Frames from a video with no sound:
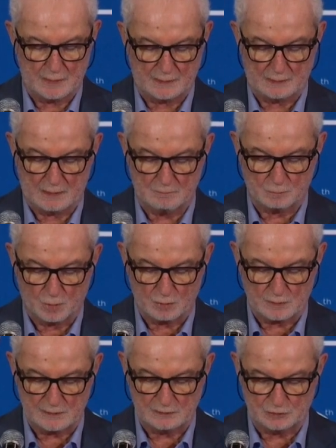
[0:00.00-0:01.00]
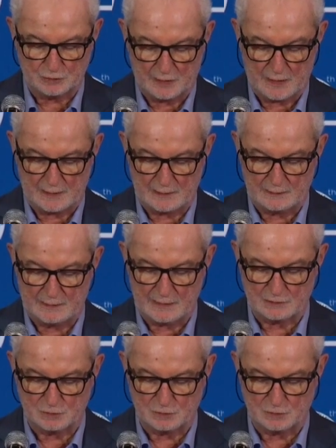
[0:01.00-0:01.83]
an unbroken chain that